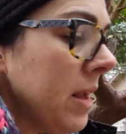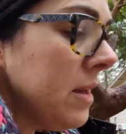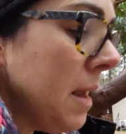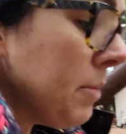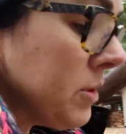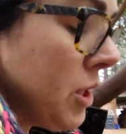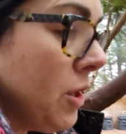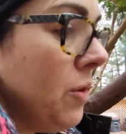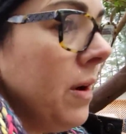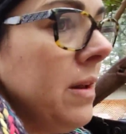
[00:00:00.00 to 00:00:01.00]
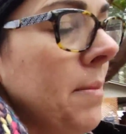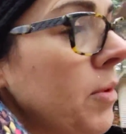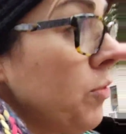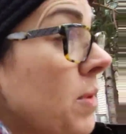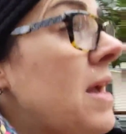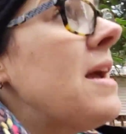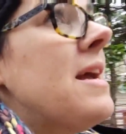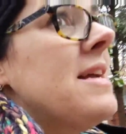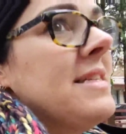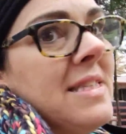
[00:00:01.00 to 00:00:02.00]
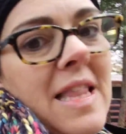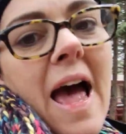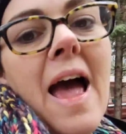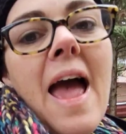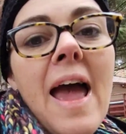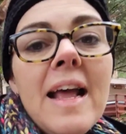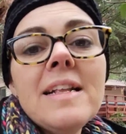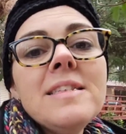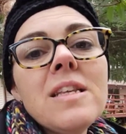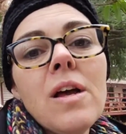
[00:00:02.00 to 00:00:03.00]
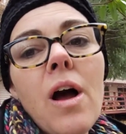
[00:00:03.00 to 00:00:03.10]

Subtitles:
Number three is that hens,